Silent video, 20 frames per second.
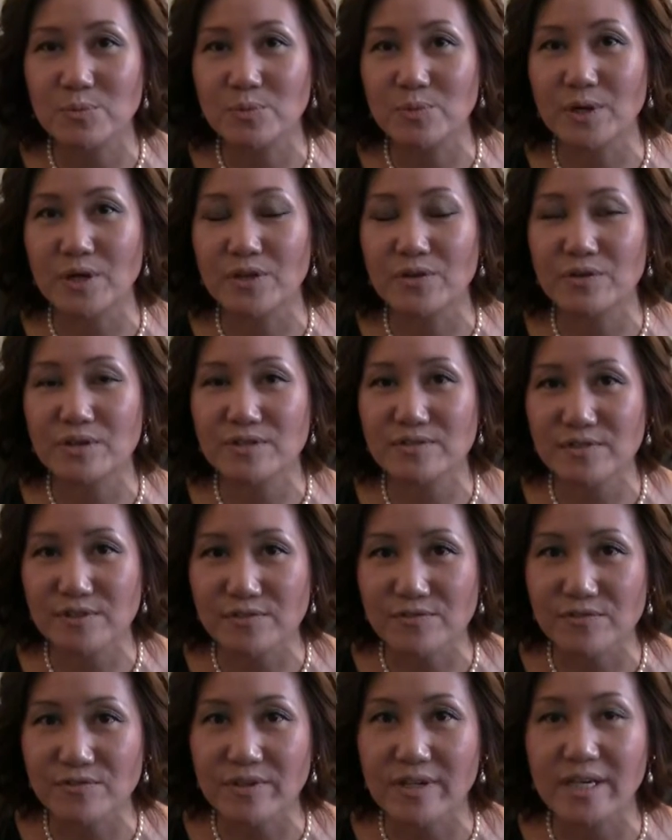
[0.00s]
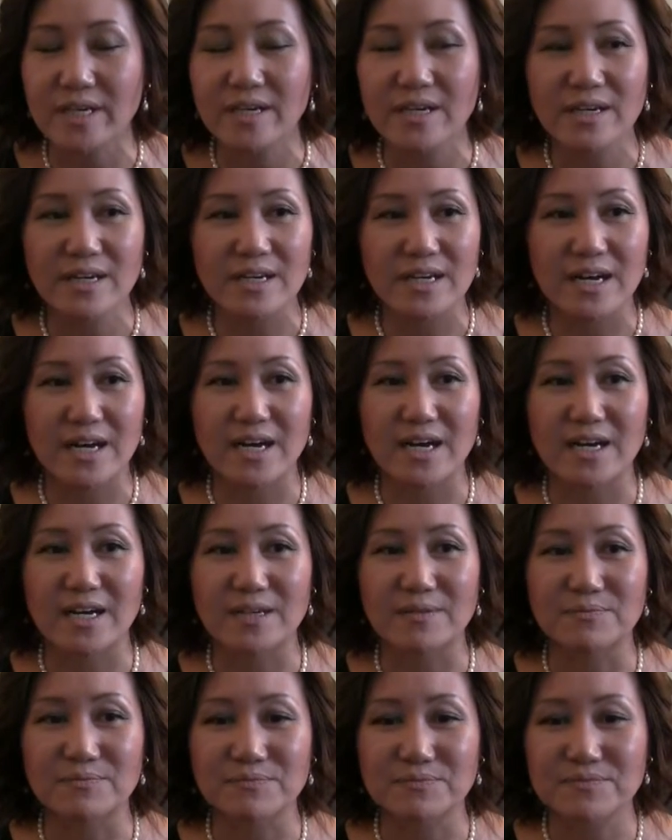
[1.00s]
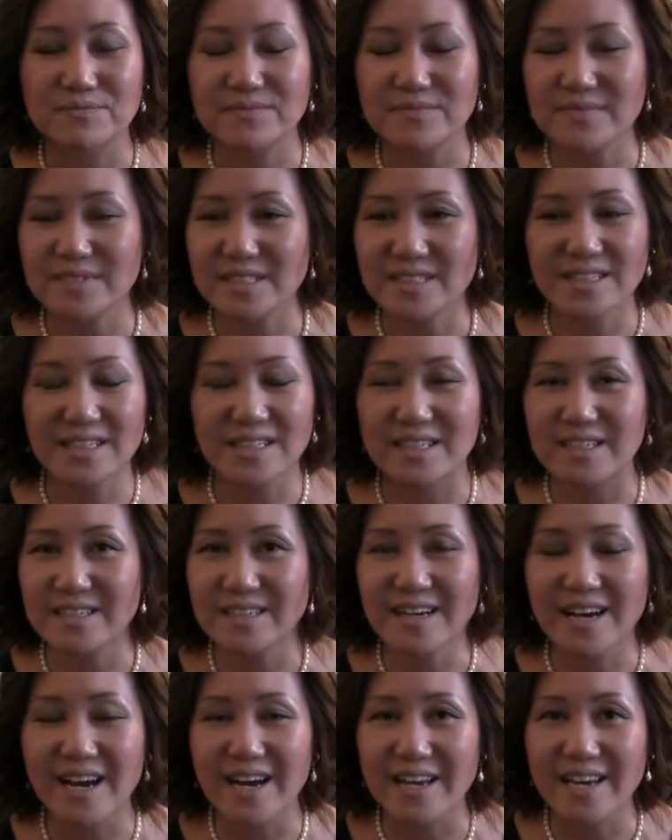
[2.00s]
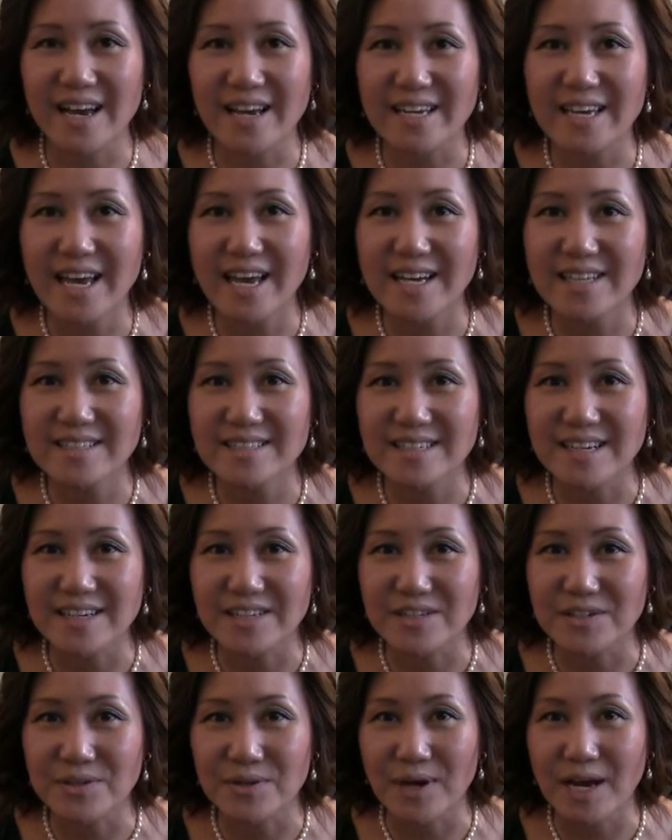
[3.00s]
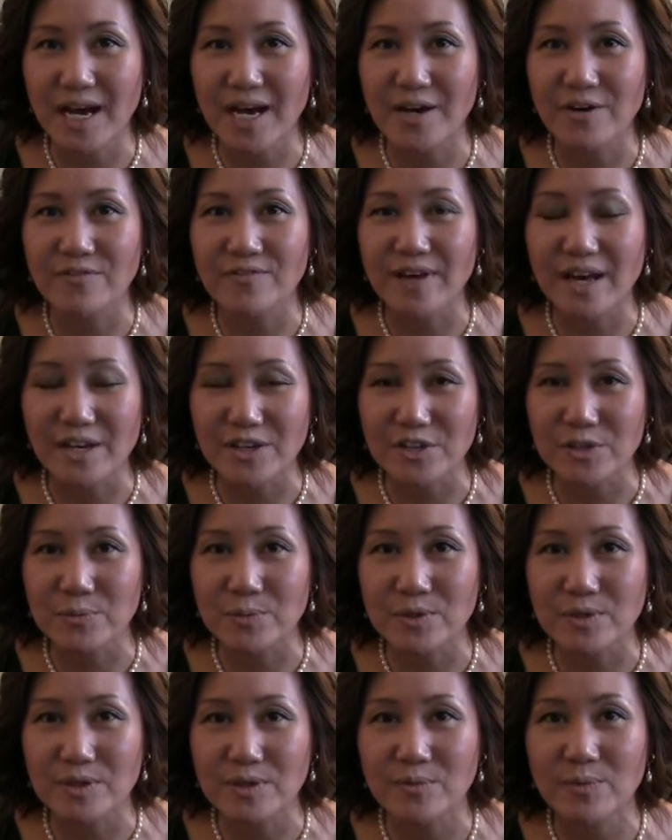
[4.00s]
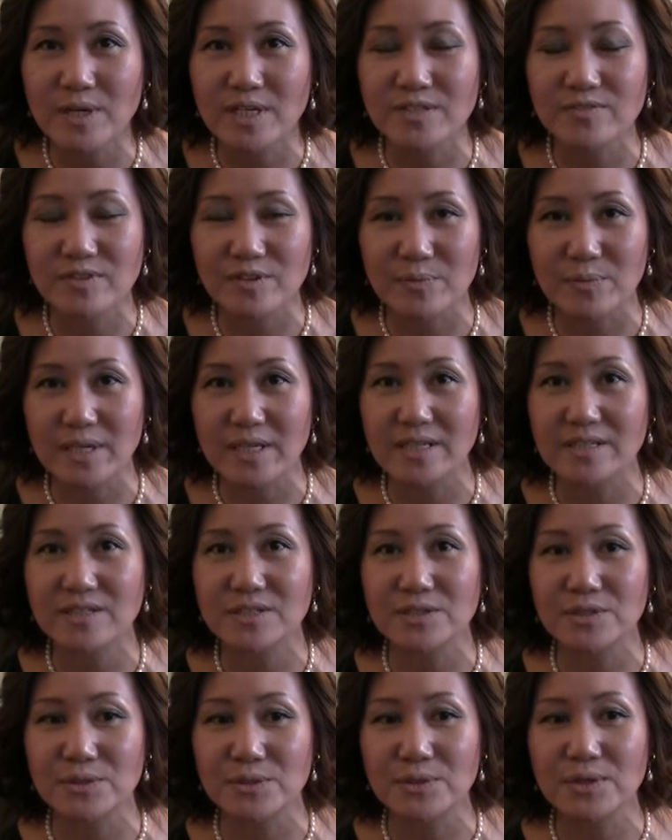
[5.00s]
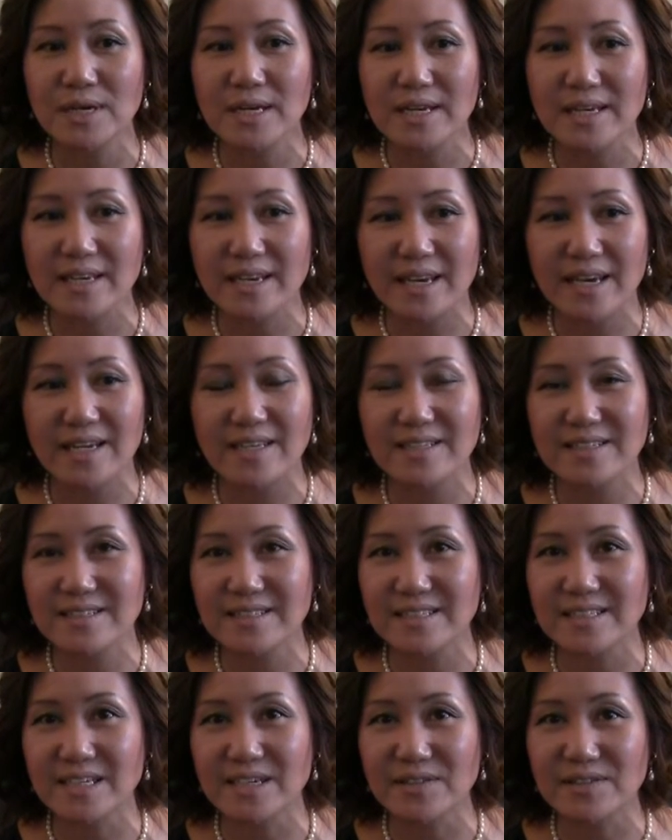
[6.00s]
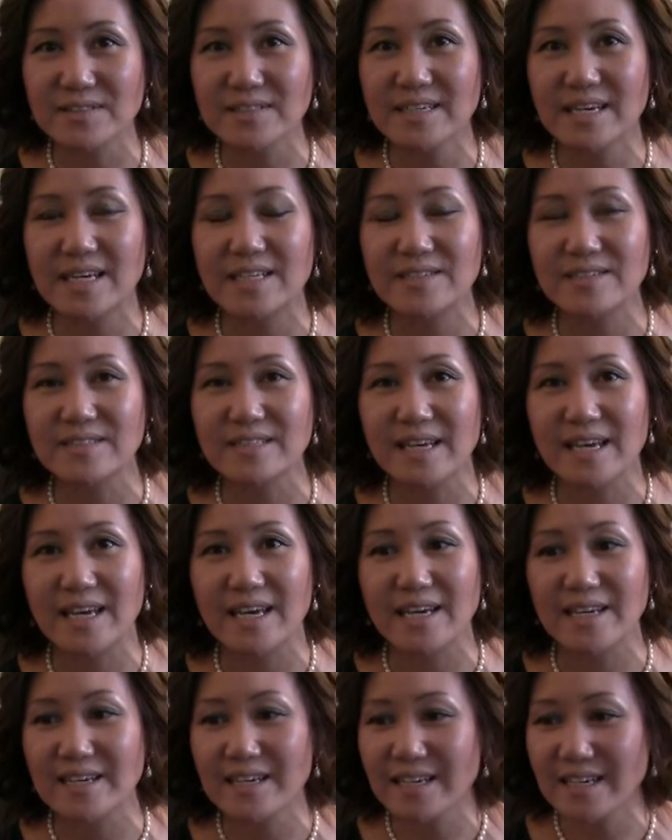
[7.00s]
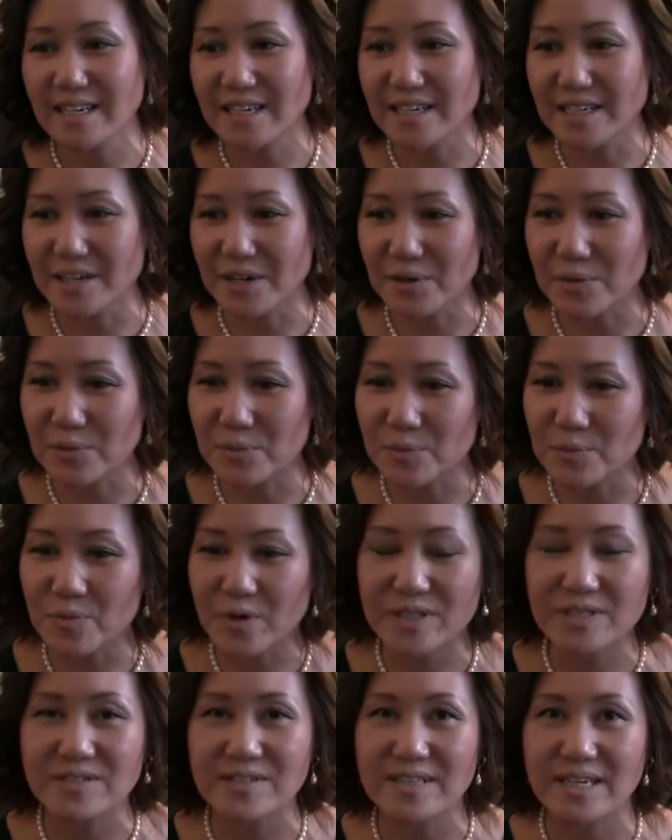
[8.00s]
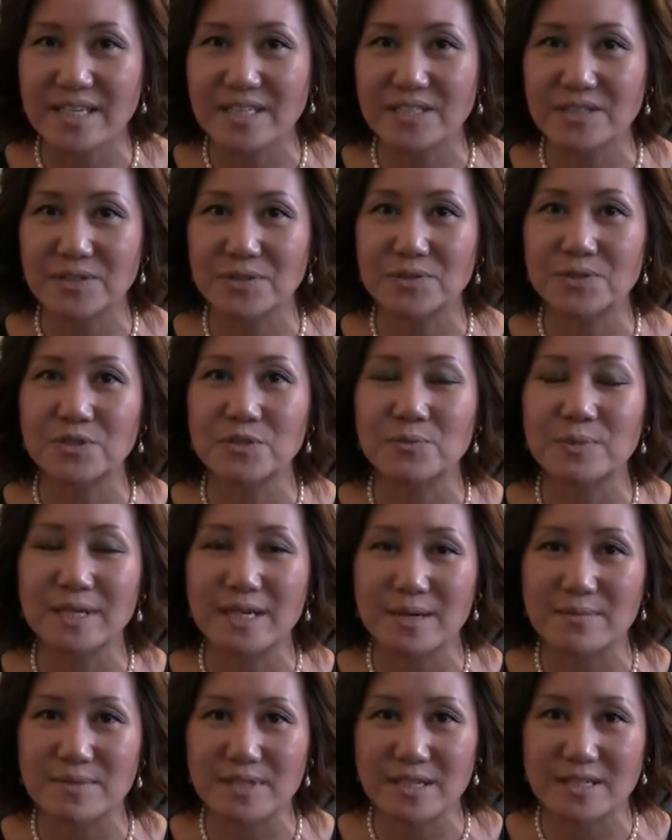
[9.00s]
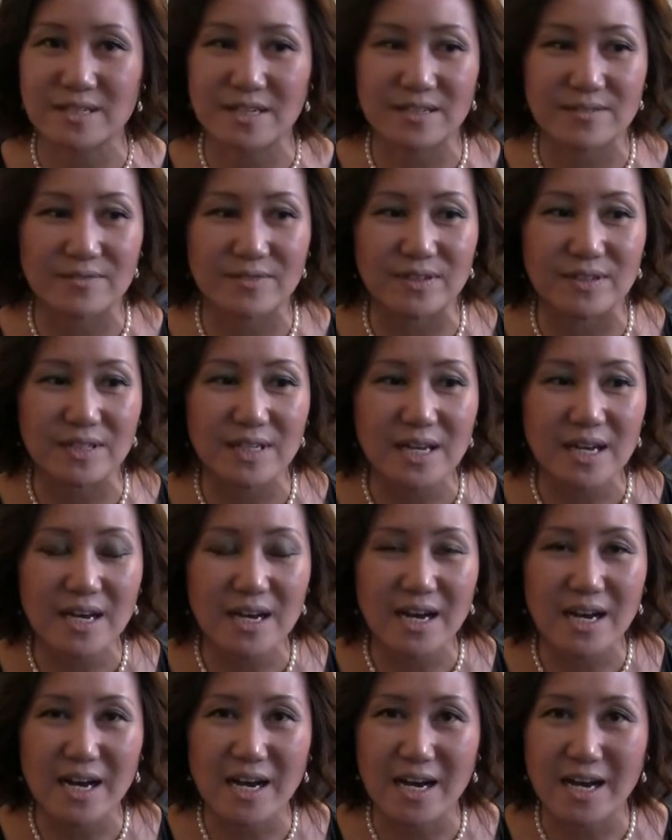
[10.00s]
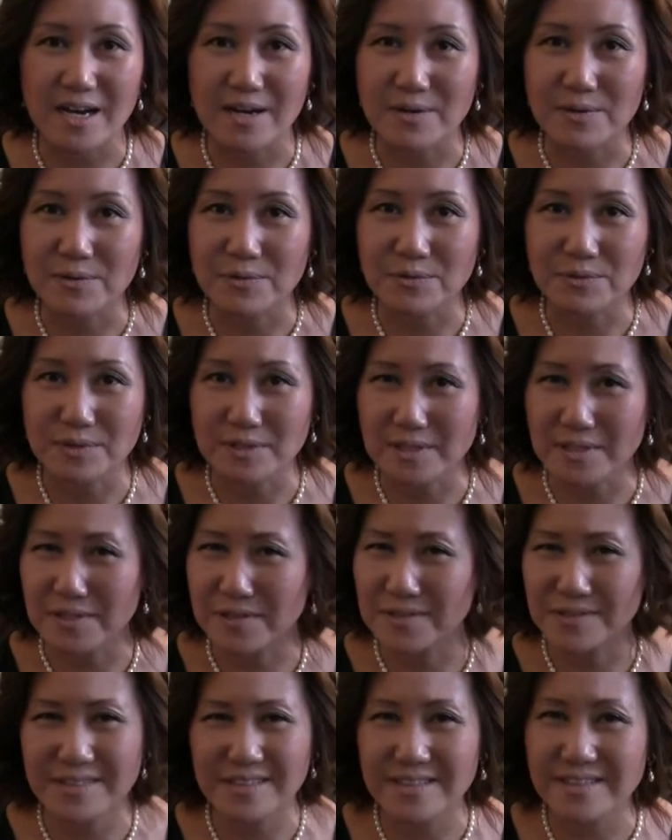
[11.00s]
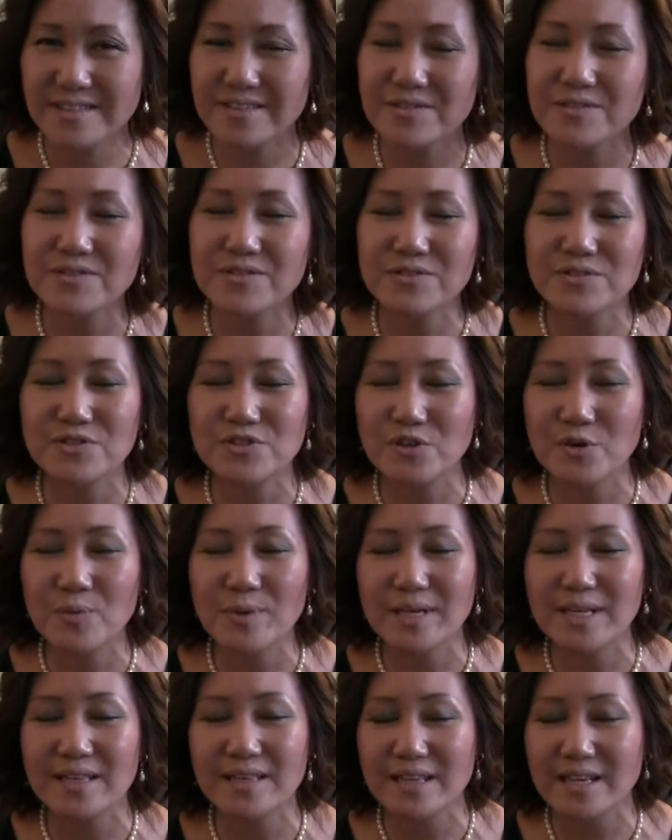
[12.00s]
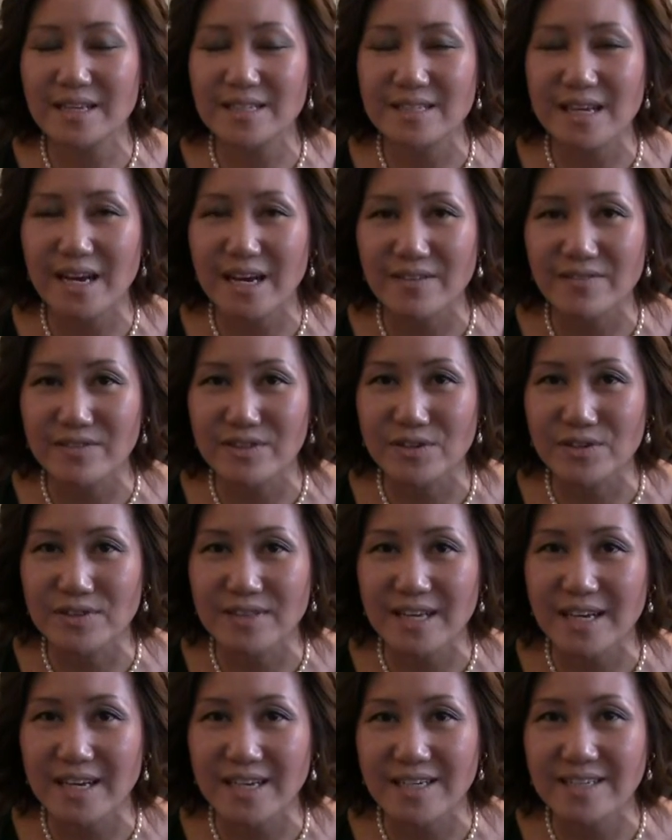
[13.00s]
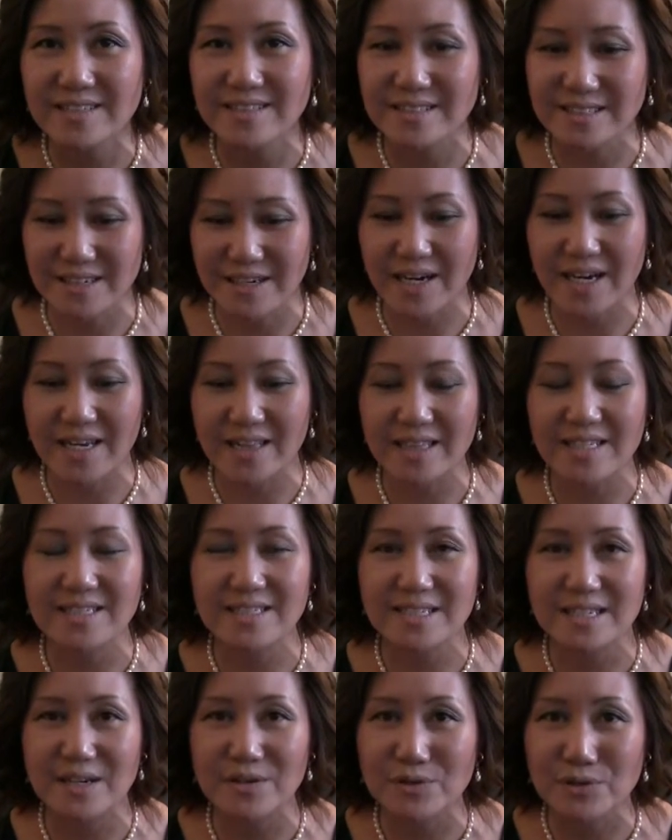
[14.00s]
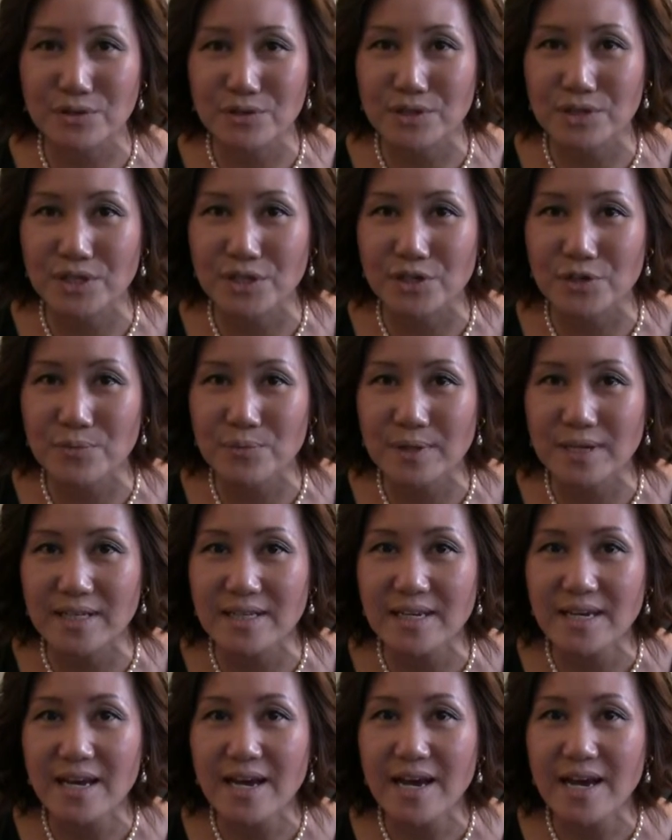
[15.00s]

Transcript: whether it's for free, I can't tell you how valuable it was for me to get, you know, day to day, you know, what do they do to become successful. You know, there's so many things that I've learned that, you know, I listed out earlier, but